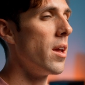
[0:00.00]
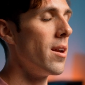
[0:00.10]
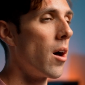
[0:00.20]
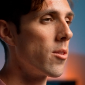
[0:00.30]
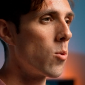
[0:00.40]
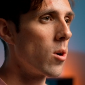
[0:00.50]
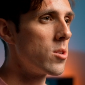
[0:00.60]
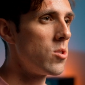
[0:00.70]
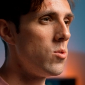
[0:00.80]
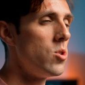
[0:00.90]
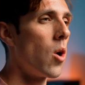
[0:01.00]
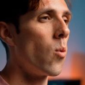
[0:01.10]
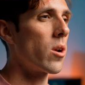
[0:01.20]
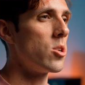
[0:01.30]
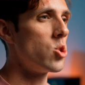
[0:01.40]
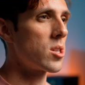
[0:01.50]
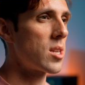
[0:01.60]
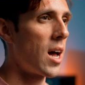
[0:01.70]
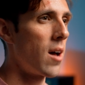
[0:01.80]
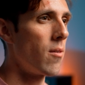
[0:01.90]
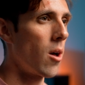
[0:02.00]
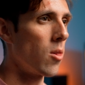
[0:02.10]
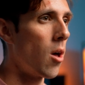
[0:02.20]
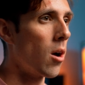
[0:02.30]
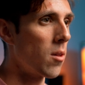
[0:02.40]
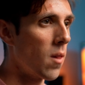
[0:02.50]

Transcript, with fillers: In other words, you don't want to just have a long